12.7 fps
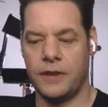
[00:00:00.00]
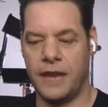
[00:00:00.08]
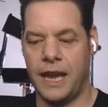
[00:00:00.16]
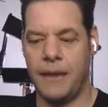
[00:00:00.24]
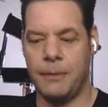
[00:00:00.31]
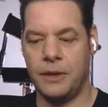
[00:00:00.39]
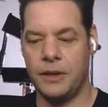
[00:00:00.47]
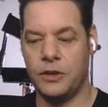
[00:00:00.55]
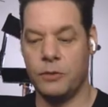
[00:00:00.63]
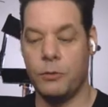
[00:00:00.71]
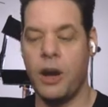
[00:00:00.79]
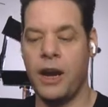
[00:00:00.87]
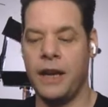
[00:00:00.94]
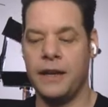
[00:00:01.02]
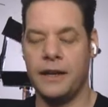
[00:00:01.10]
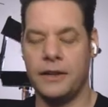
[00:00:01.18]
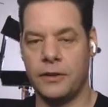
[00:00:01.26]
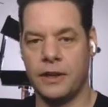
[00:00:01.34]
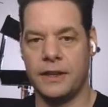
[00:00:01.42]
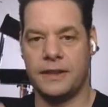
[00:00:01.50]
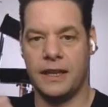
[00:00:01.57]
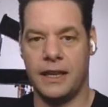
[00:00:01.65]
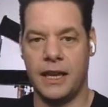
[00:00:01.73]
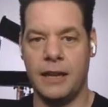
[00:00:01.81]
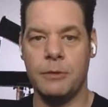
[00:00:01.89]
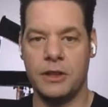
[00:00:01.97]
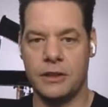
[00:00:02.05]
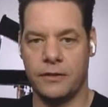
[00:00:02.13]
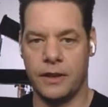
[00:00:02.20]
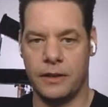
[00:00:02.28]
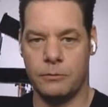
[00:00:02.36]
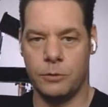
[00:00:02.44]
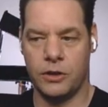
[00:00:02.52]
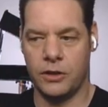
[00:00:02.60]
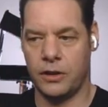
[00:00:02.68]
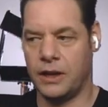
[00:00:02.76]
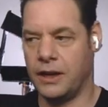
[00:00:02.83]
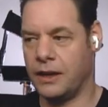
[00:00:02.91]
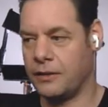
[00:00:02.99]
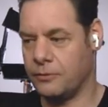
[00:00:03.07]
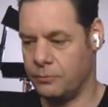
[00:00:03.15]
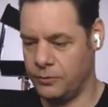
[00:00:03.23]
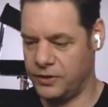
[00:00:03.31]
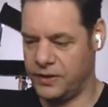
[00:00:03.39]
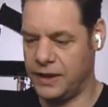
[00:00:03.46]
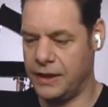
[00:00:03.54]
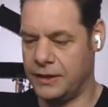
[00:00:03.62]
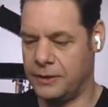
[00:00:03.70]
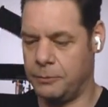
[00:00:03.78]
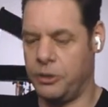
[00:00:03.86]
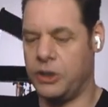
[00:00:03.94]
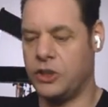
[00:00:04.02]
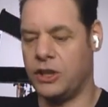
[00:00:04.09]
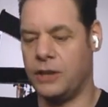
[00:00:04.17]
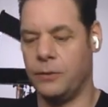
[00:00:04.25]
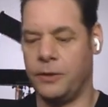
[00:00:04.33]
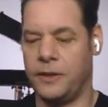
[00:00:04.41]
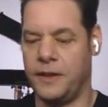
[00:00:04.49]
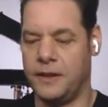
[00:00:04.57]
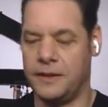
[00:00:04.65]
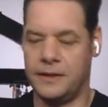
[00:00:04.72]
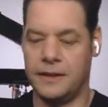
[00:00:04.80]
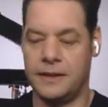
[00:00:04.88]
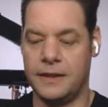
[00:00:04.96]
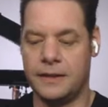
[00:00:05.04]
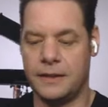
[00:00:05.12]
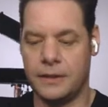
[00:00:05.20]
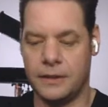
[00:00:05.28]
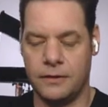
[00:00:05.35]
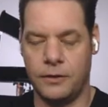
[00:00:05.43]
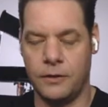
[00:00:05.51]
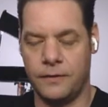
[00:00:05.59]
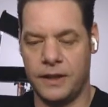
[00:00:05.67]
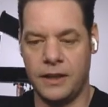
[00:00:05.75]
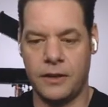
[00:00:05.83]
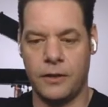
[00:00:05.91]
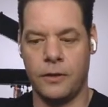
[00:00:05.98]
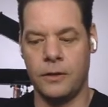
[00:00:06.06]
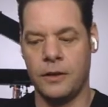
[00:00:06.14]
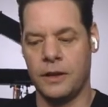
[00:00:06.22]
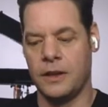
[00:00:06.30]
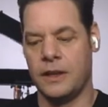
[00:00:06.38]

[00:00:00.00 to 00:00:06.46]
going to happen in your mind is you're going to see an image of it. You're not going to see a spreadsheet with the statistics of your vehicle.